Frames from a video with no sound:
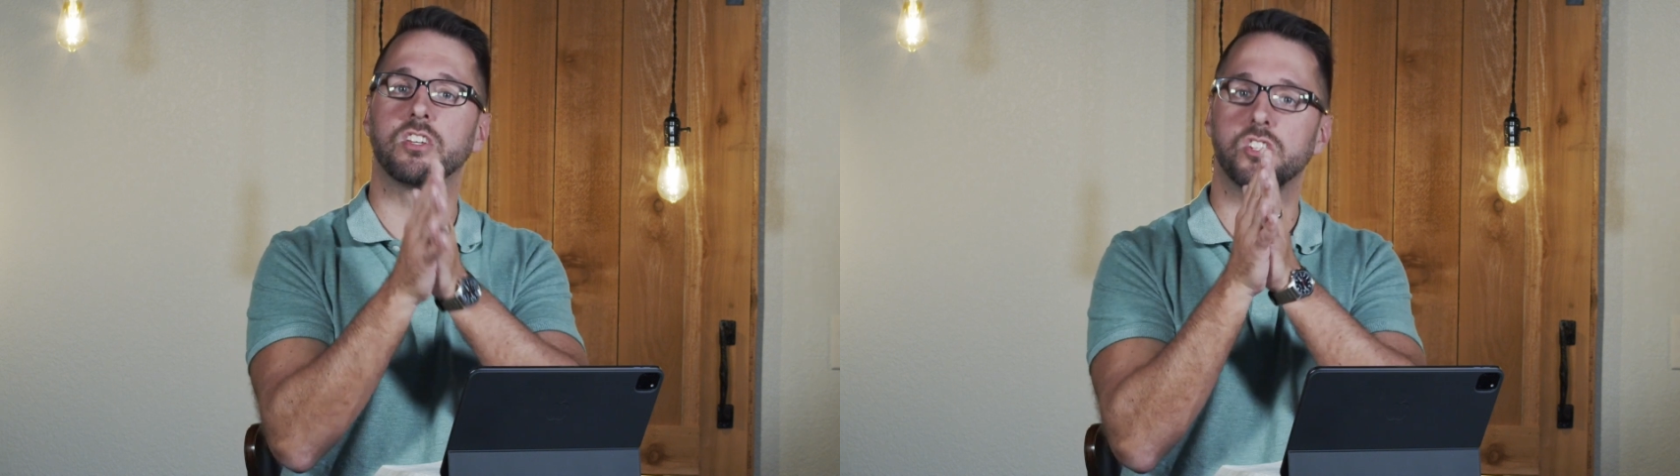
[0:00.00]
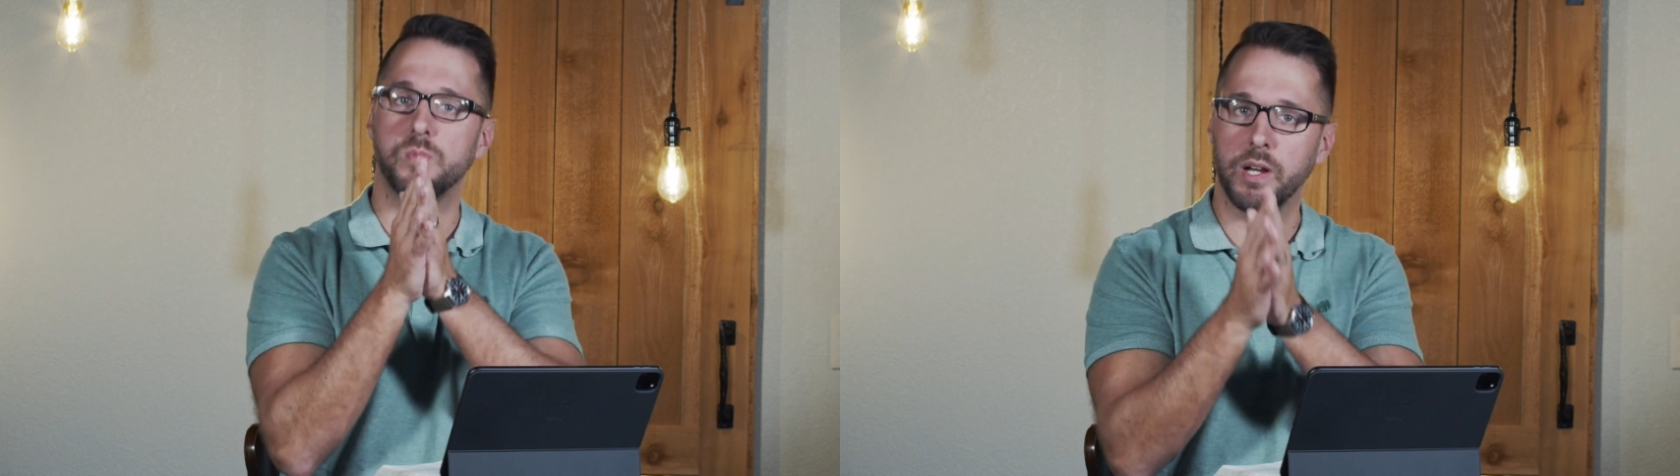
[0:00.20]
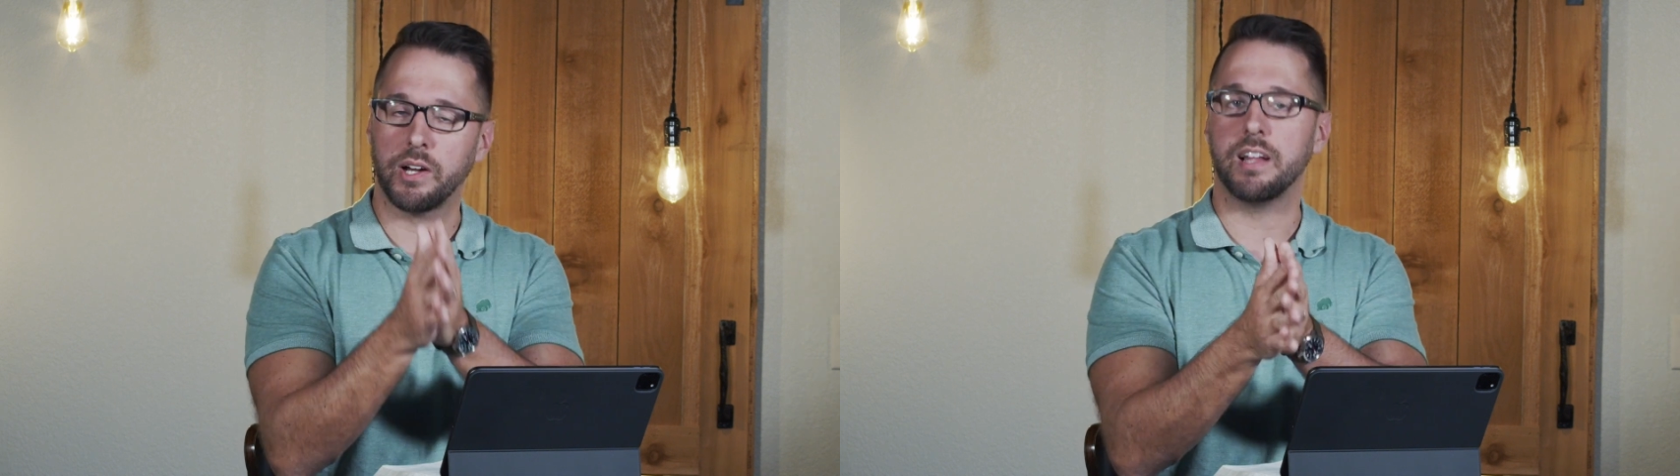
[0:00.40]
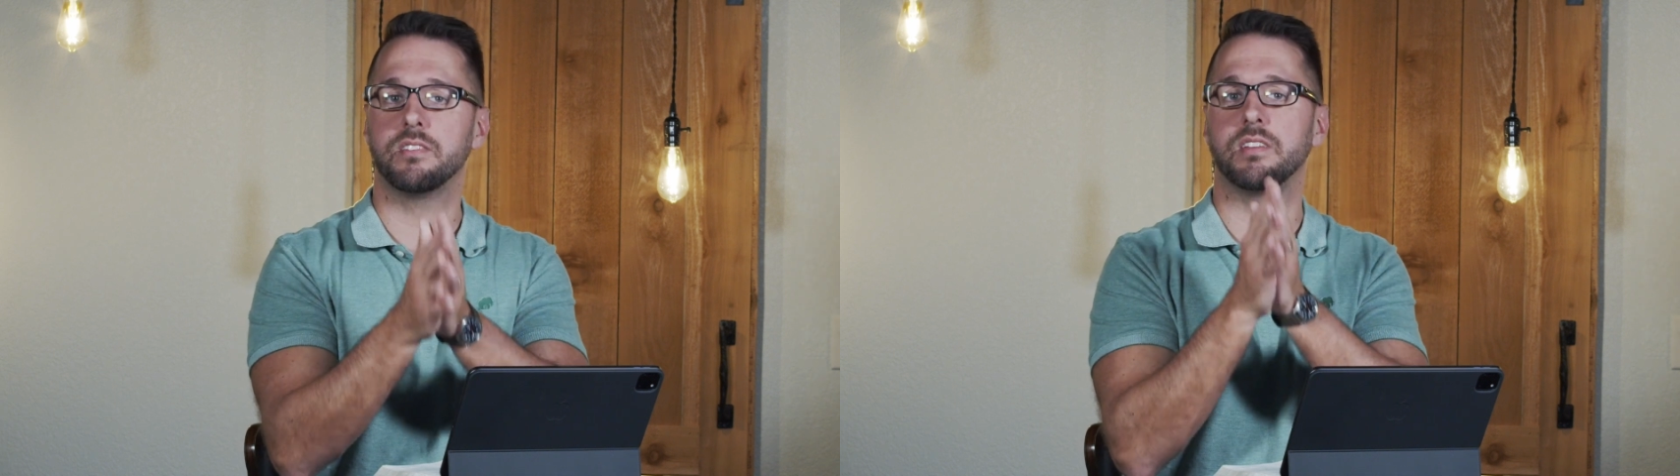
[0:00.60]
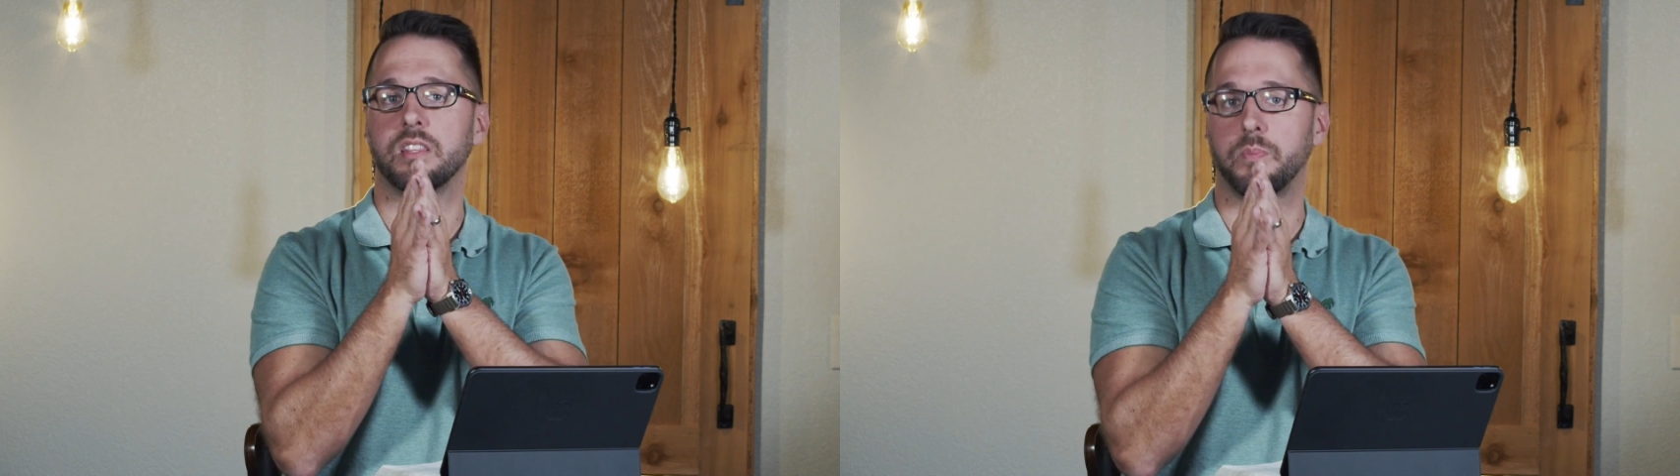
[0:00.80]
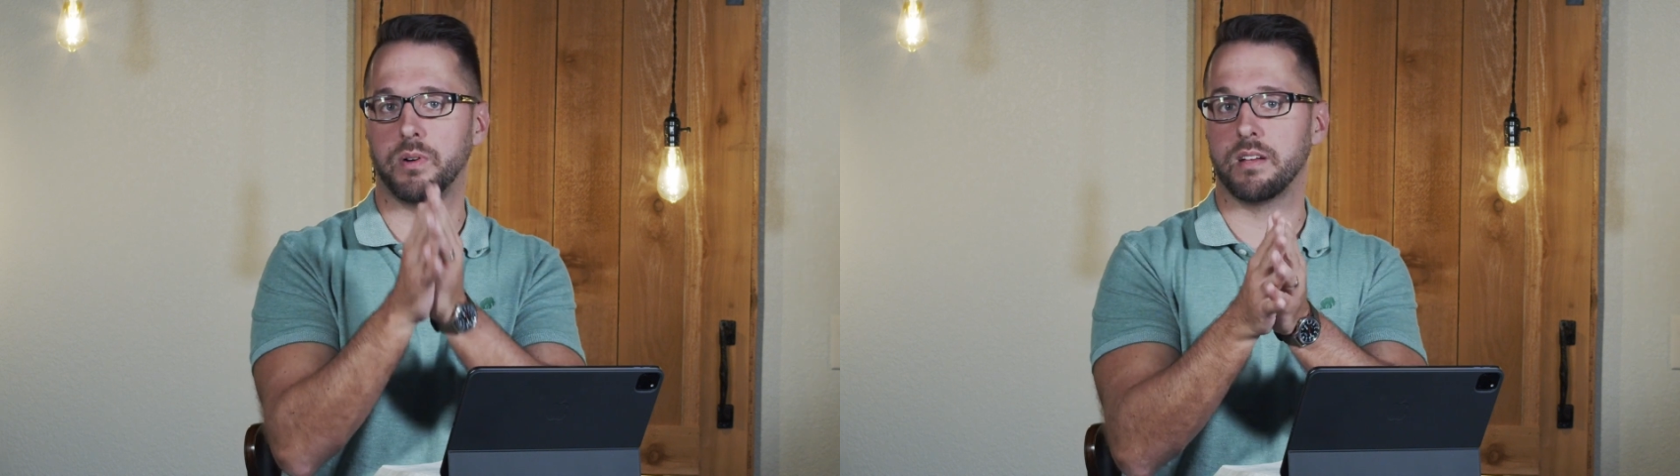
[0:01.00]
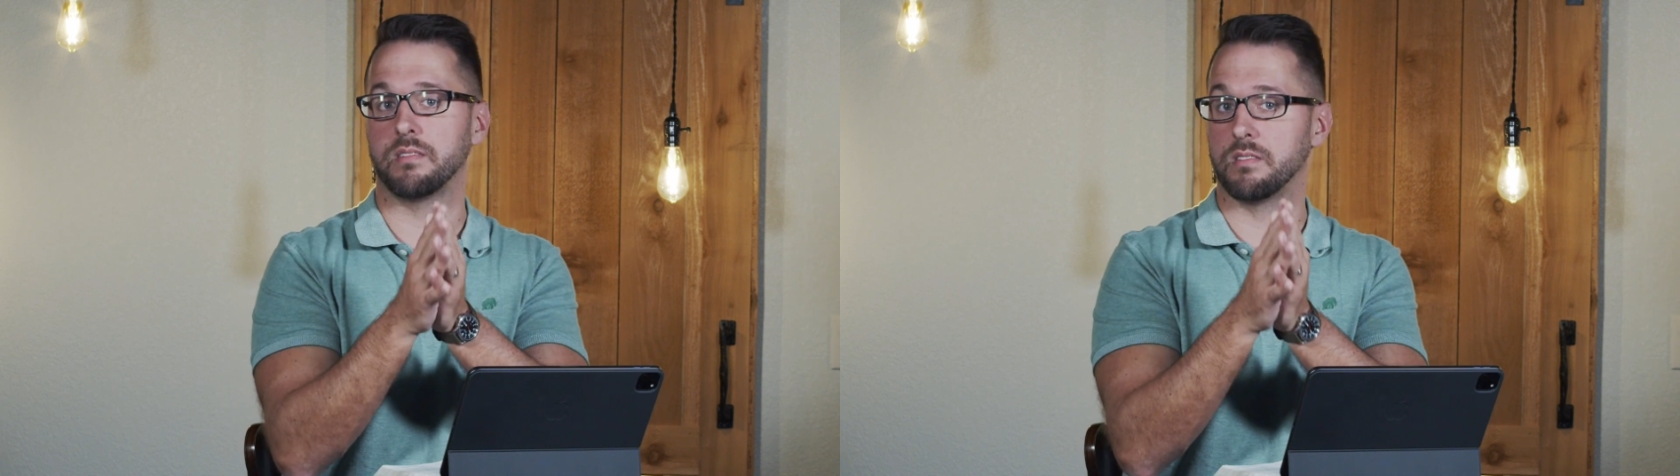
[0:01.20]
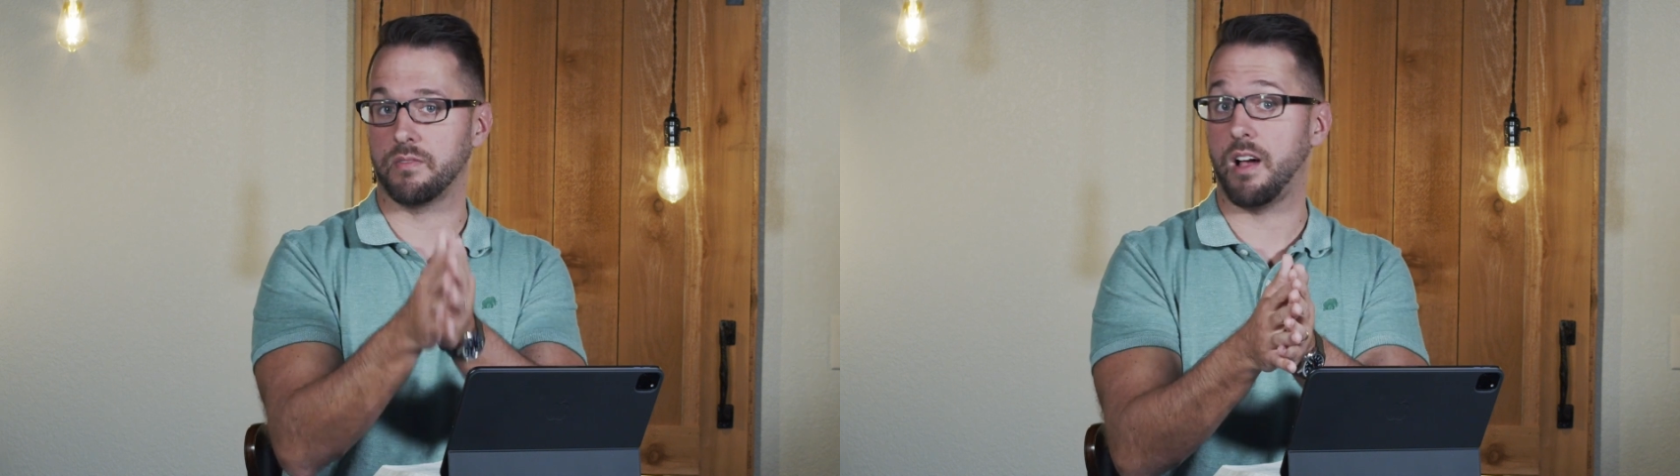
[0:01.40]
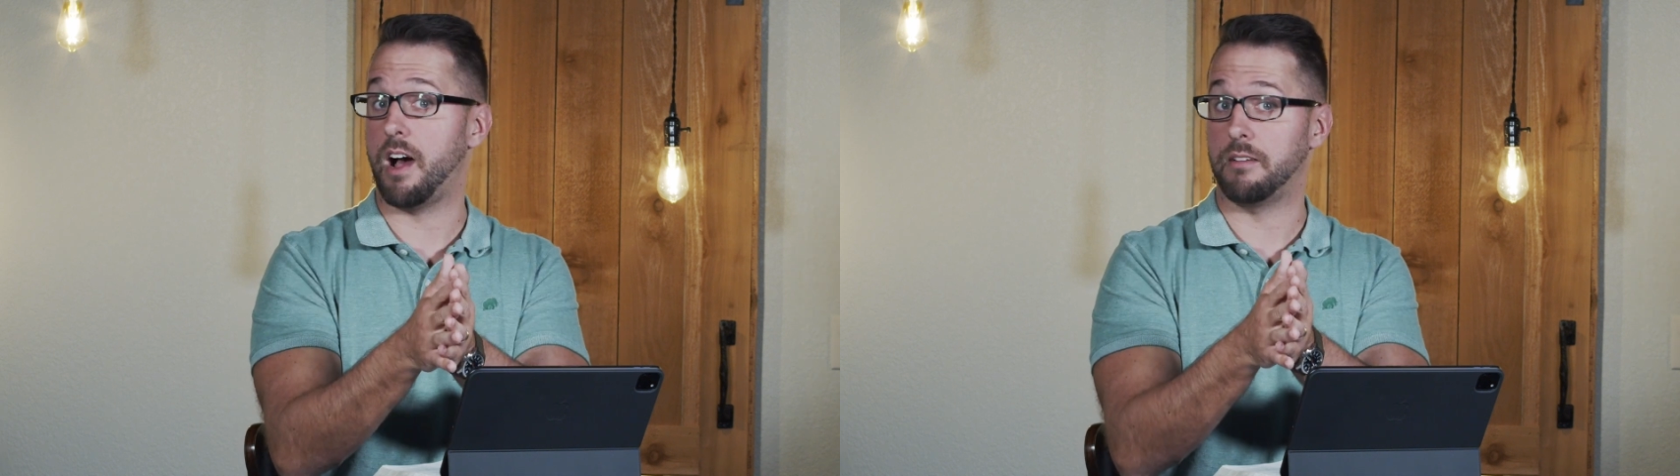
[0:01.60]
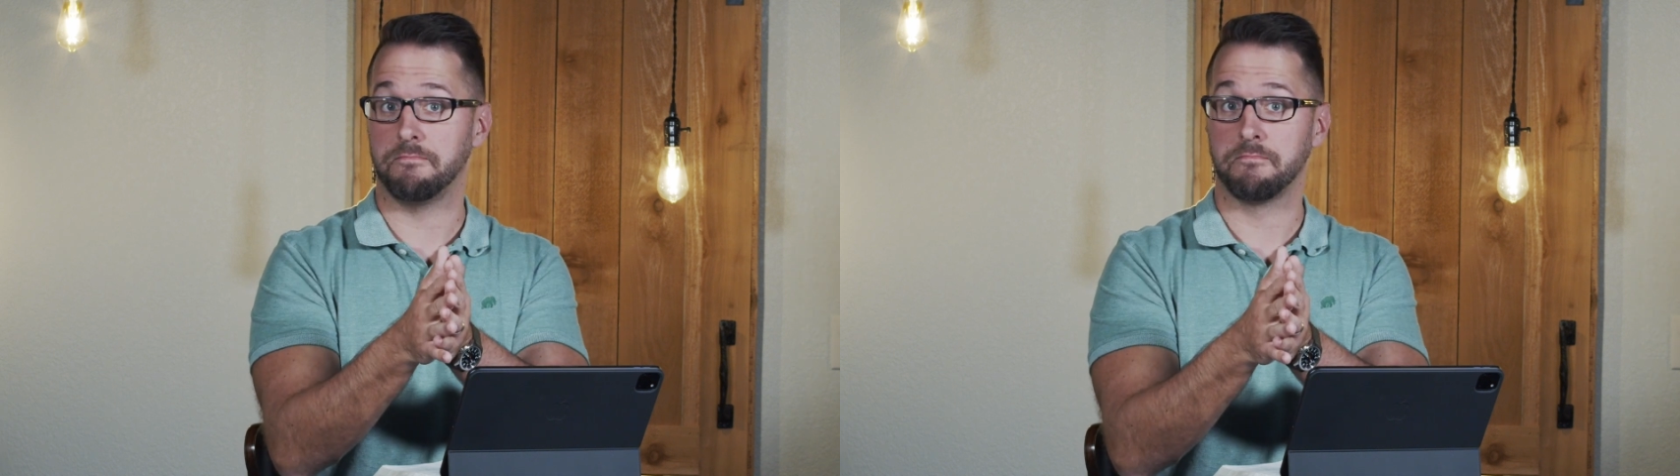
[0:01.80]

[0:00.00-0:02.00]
experiencing the presence of God.